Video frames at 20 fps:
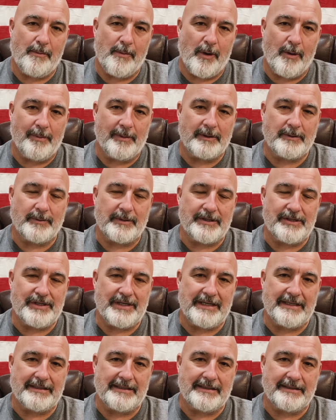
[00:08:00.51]
moments with
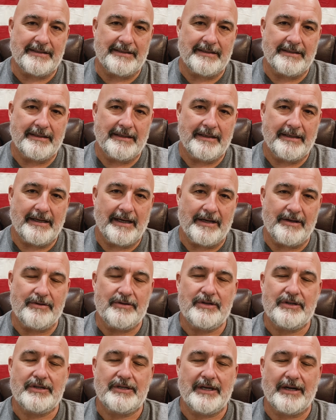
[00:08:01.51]
Jesus and you
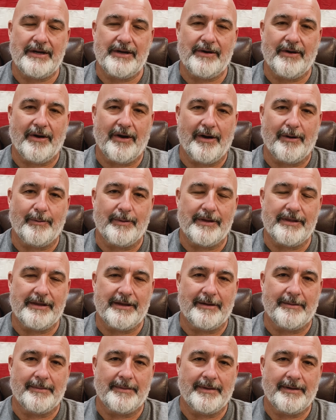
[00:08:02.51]
just share your heart with
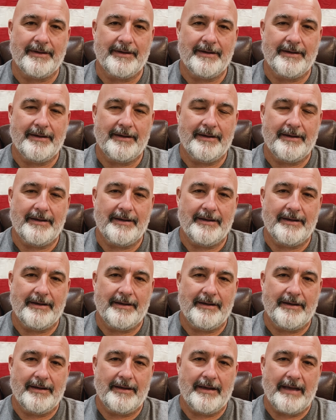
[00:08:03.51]
him?
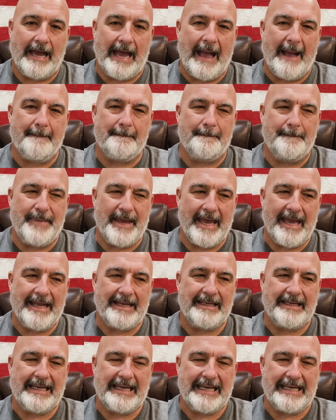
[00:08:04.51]
I
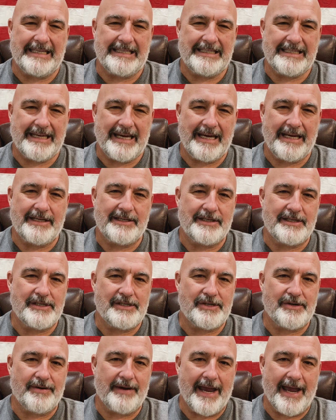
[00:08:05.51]
bet he
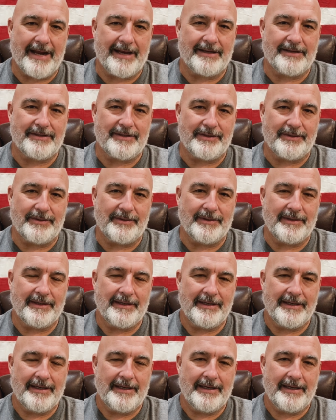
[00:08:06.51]
changes your attitude,
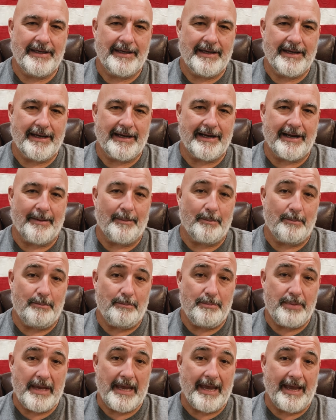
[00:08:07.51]
and I
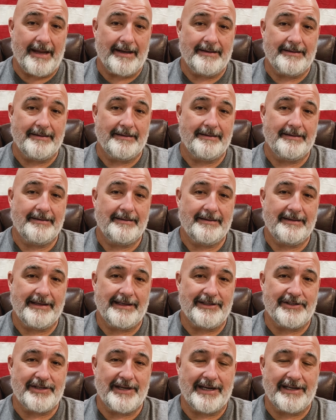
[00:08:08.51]
bet
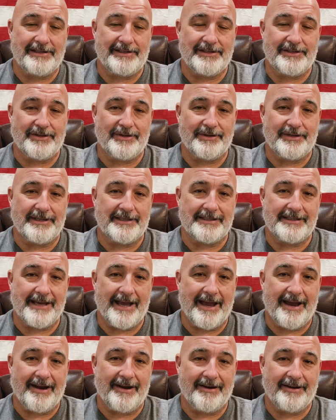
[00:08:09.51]
he changes your
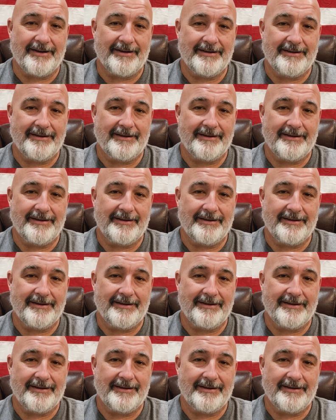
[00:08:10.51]
desire.